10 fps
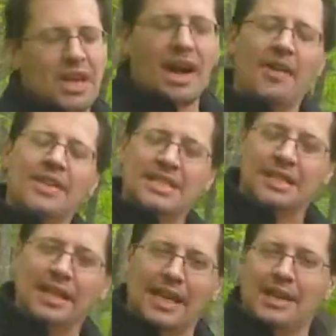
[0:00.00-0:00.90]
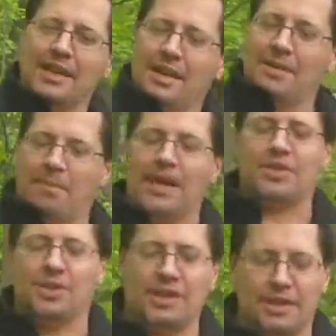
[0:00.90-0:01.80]
obviously,
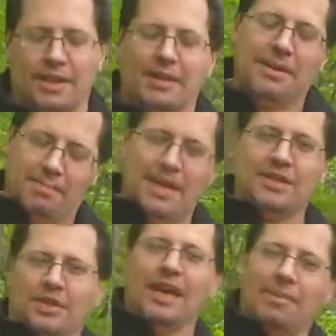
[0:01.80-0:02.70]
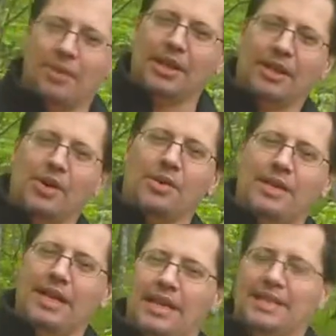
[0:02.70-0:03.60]
Patron uh, interlibrary
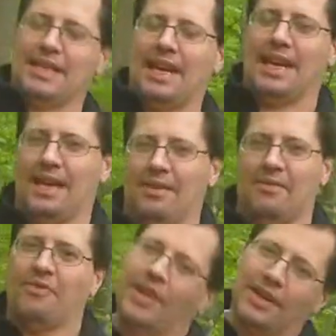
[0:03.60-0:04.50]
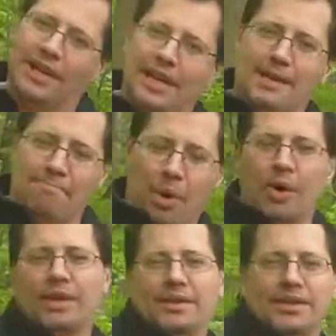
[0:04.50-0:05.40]
loan is a very
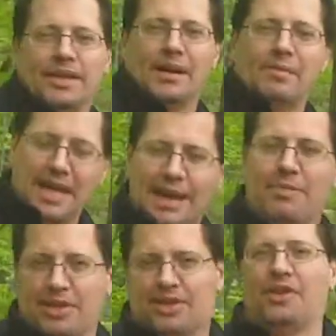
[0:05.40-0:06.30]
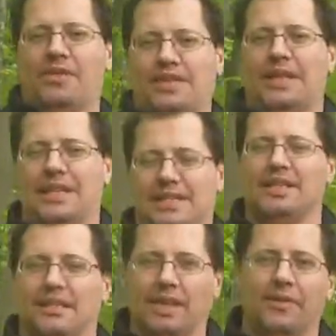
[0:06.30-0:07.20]
important um, library service that is
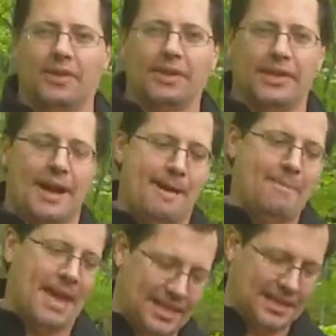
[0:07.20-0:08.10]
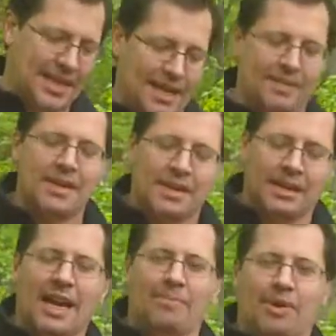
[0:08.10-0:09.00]
delivered. Um, as a
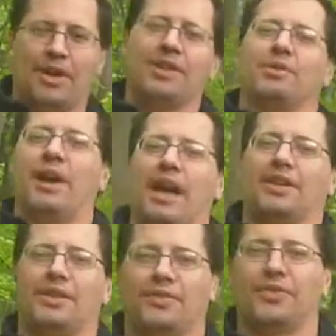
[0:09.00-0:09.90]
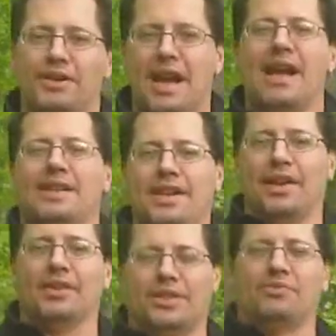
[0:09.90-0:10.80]
library director for nine
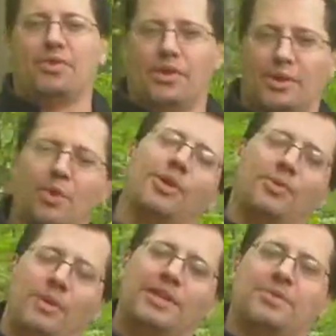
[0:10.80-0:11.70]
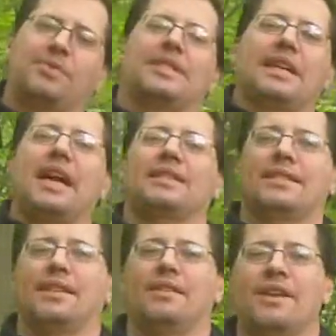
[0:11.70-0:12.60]
years in rural northwest
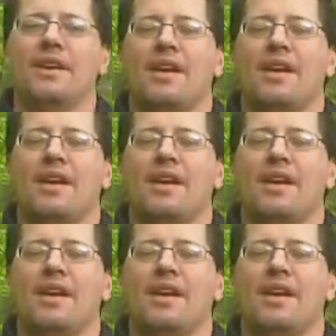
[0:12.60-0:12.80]
Wisconsin,